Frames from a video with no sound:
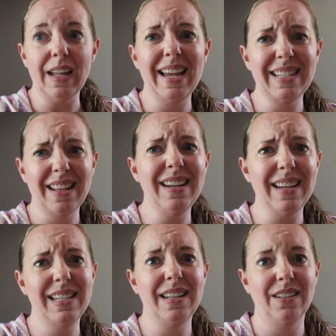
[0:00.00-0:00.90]
as I
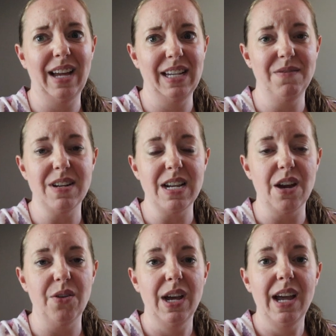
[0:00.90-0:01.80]
think I said in the last
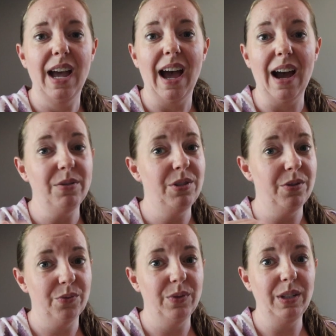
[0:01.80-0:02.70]
video, I was
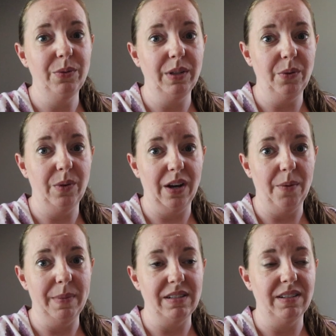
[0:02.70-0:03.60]
doing really, really
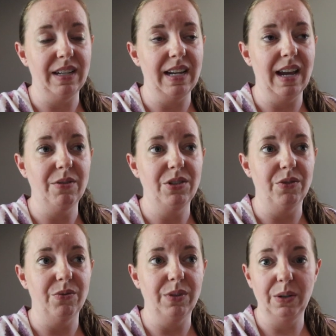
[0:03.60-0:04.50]
well mentally. I was
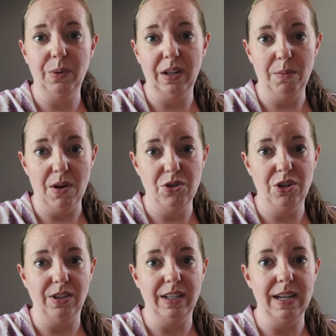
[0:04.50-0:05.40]
doing really well
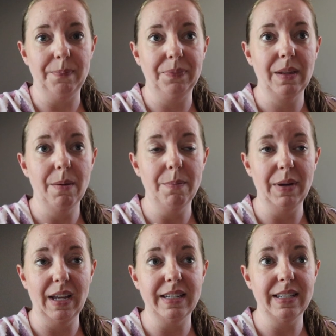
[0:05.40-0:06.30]
emotionally.
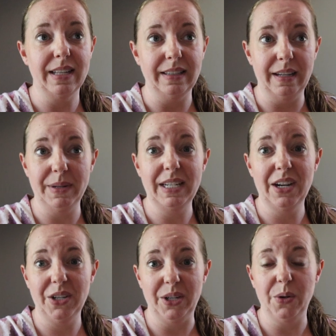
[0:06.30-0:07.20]
But let me
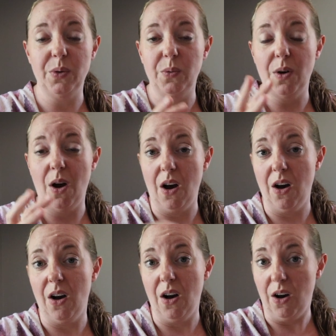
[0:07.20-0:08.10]
tell you,
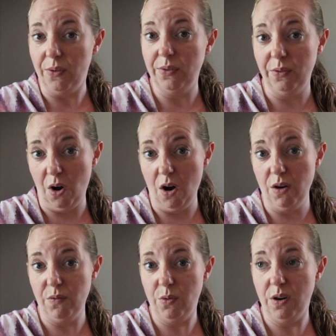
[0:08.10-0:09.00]
off of
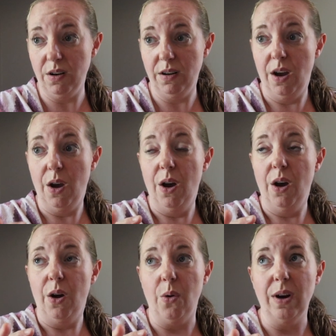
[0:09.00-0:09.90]
carnivore,
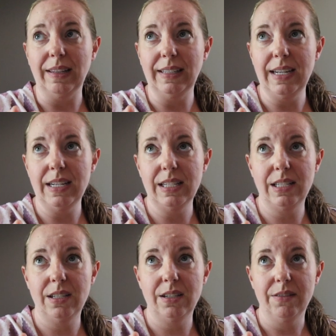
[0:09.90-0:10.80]
or at
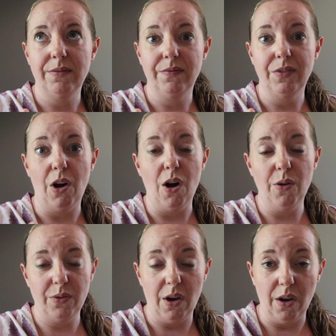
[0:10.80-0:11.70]
least
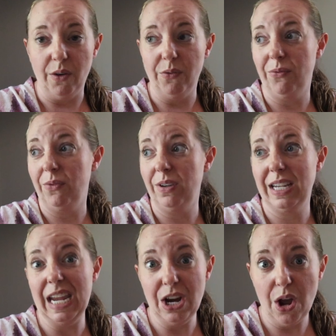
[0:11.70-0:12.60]
off of
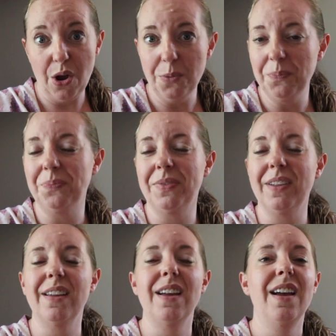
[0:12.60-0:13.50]
keto,